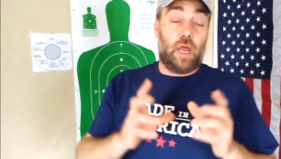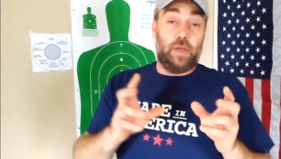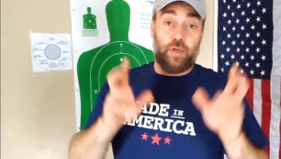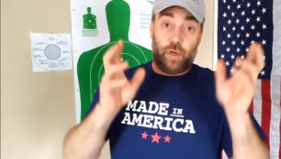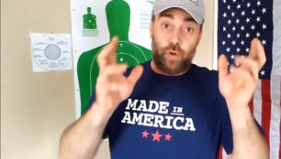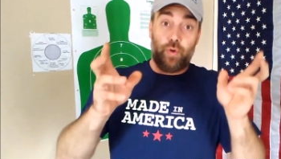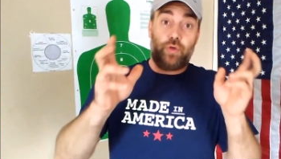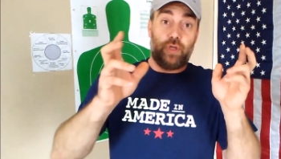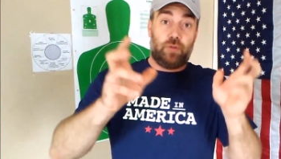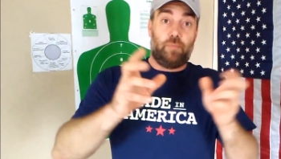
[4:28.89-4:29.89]
a new
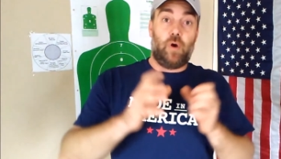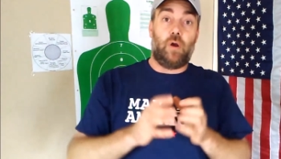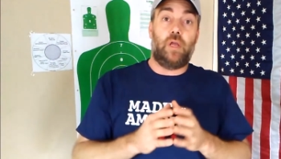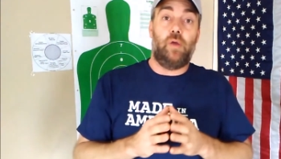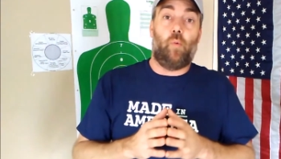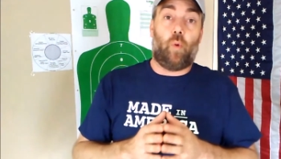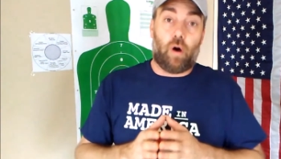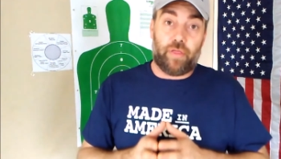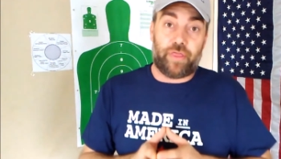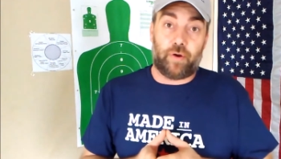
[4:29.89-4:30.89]
to the market
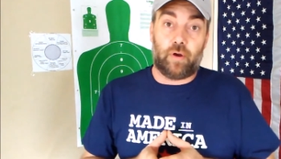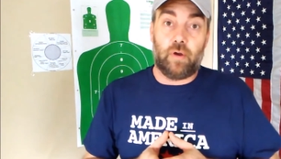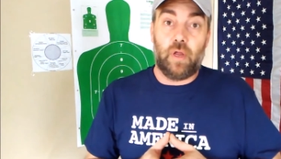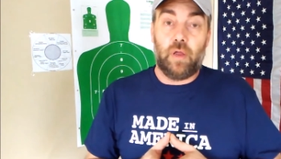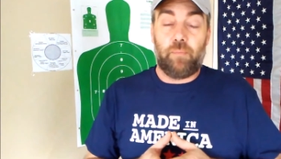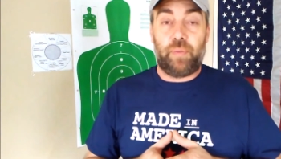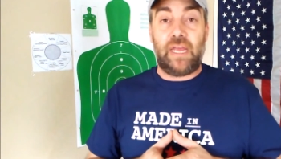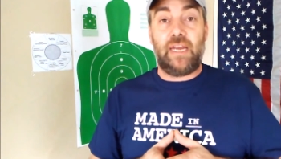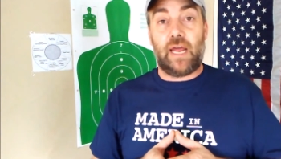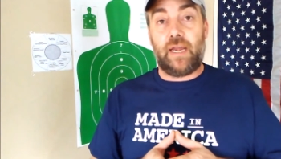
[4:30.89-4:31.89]
Walther
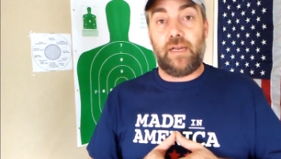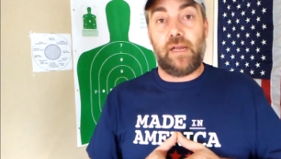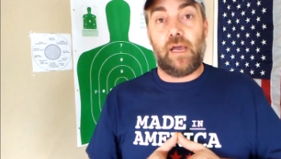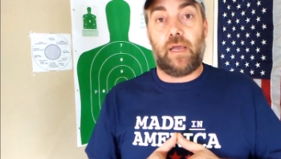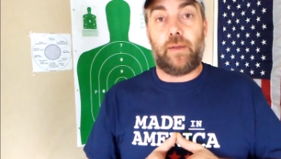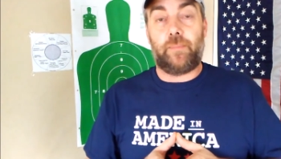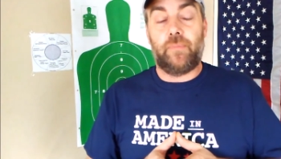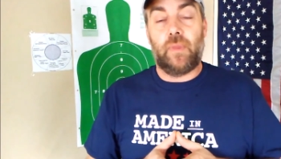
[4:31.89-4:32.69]
P99